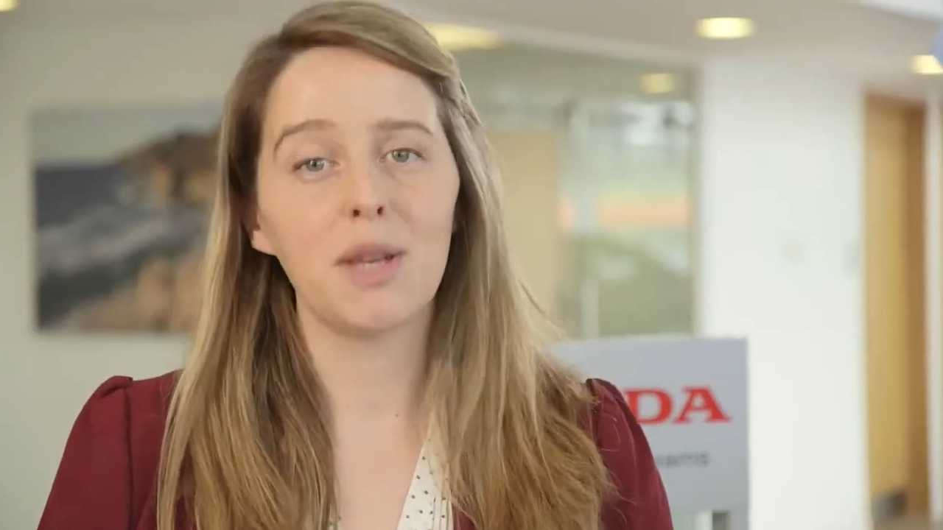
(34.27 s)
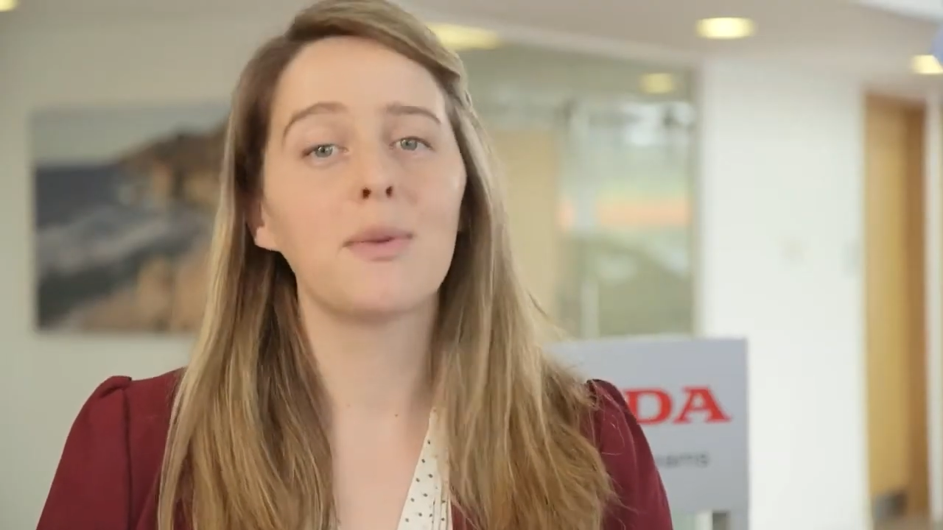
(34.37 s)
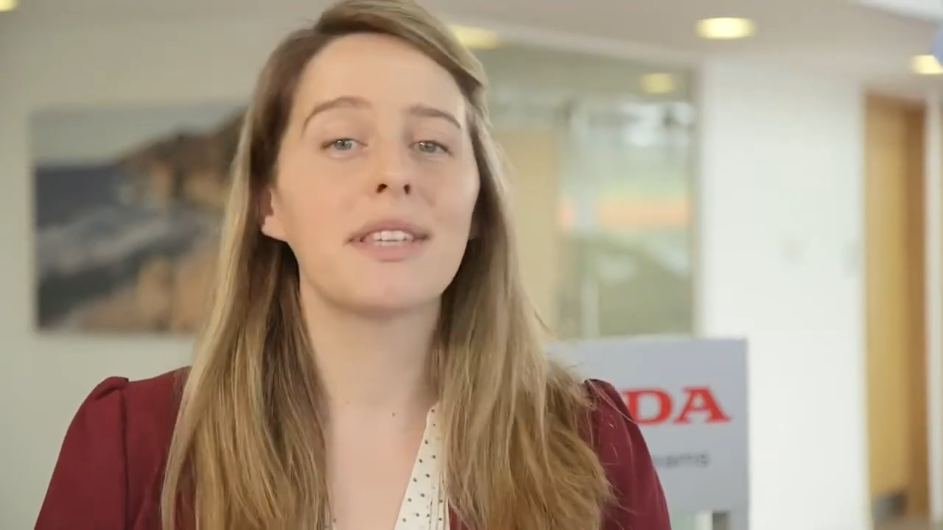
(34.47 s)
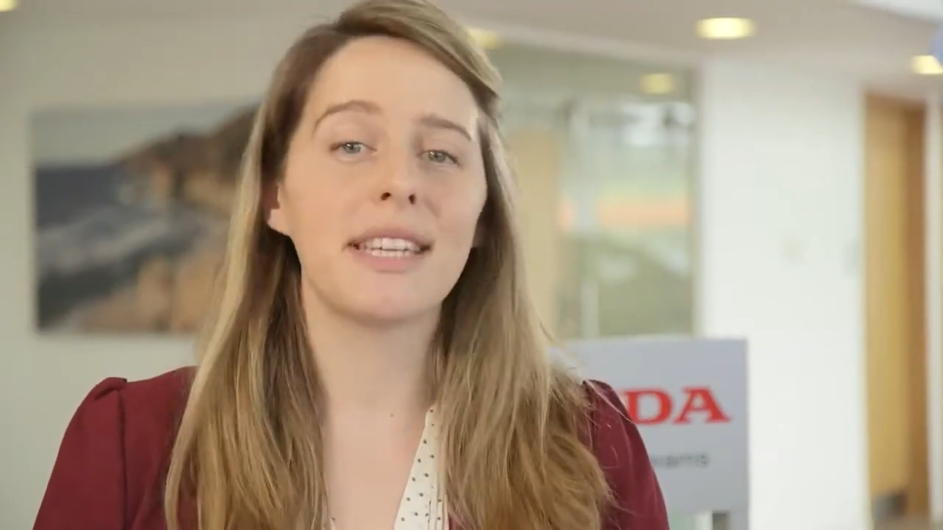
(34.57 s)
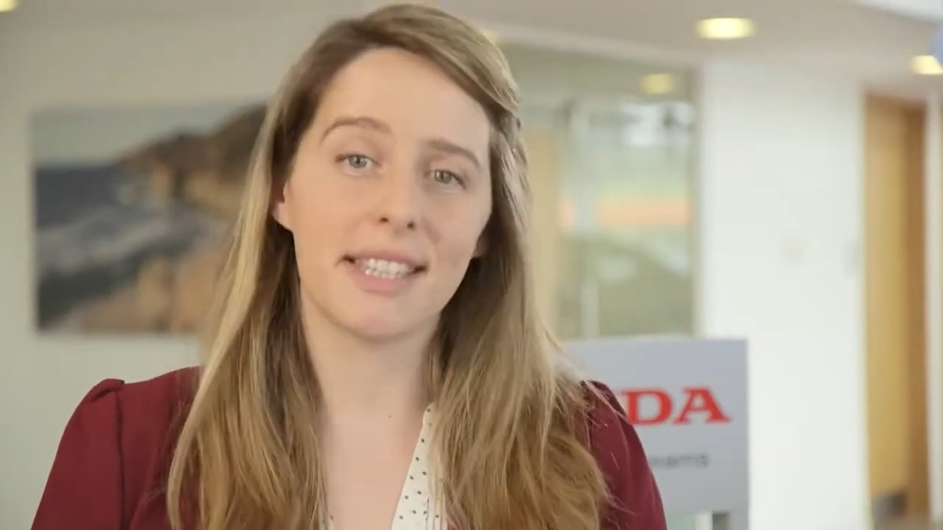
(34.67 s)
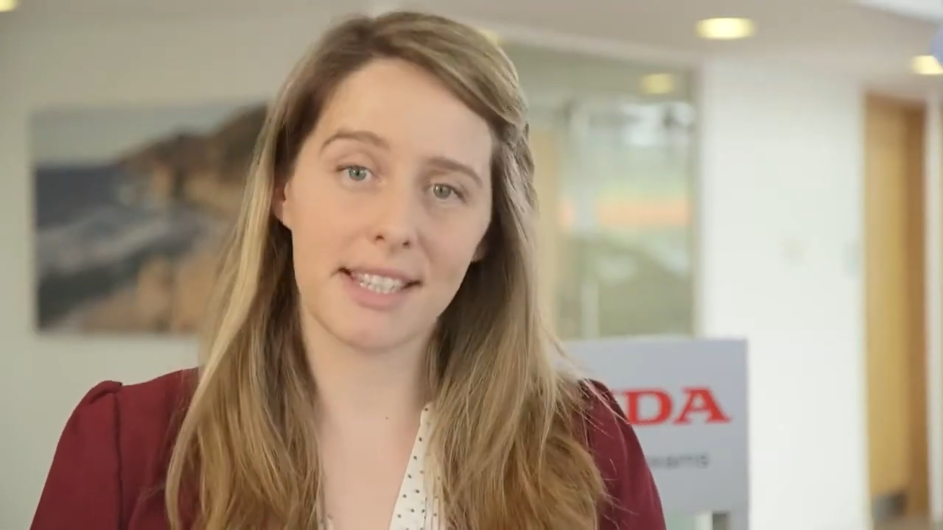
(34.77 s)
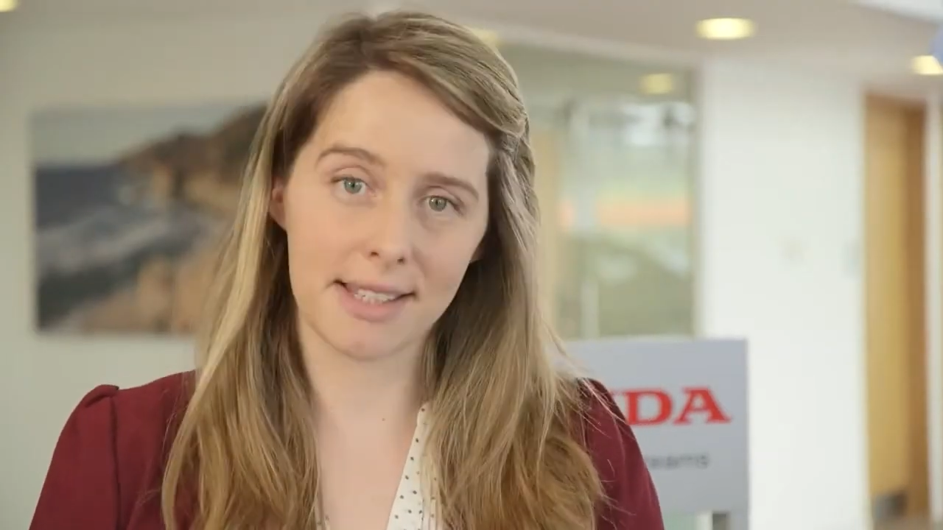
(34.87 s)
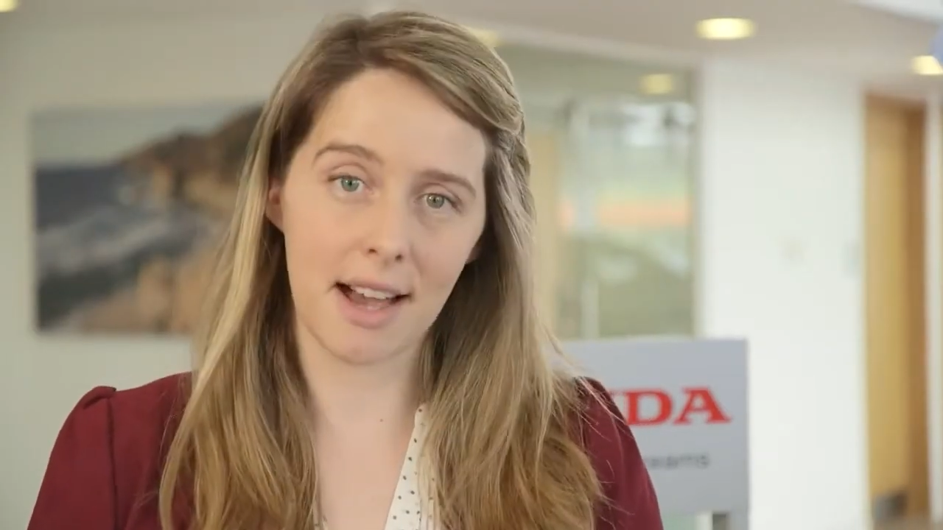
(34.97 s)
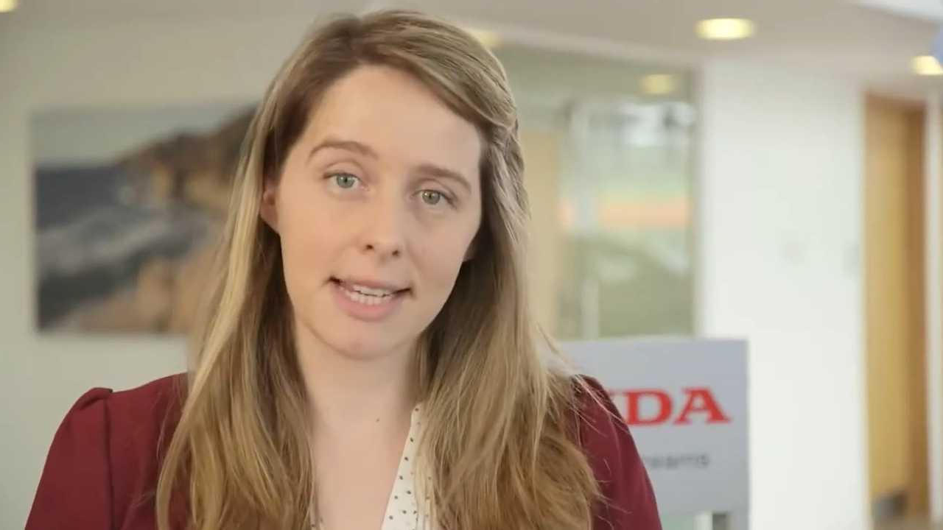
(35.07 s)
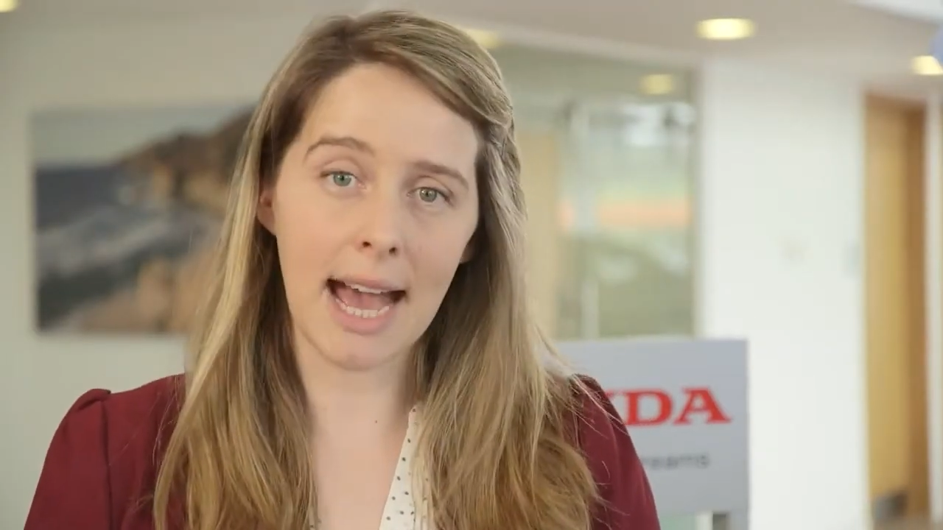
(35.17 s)
you will need to
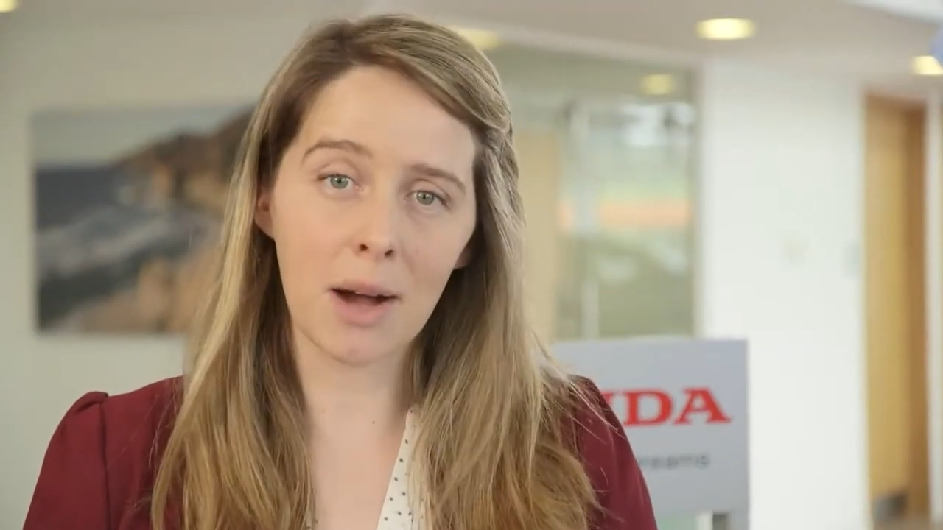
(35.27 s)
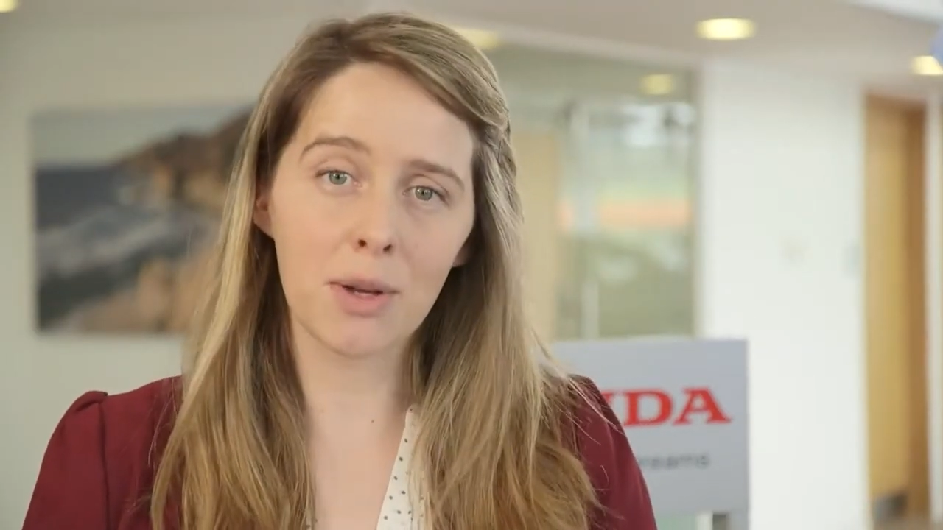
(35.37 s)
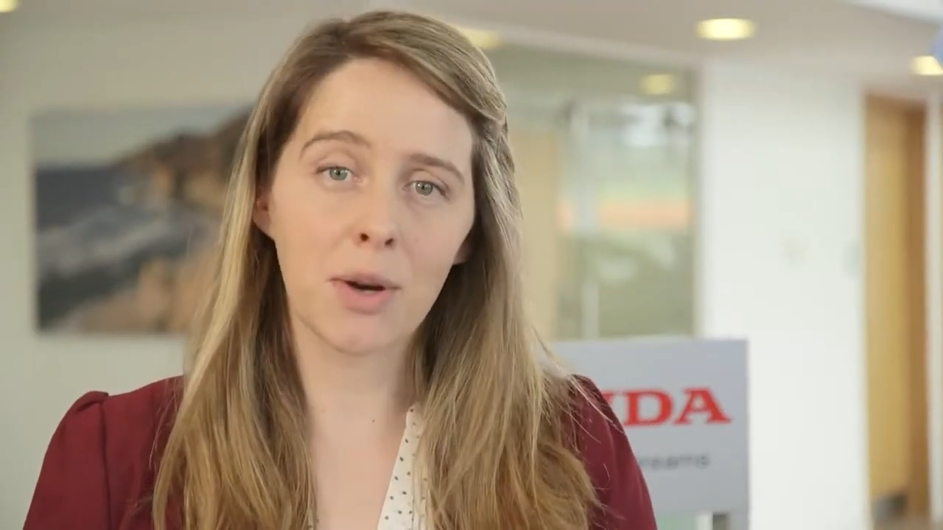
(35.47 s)
decide how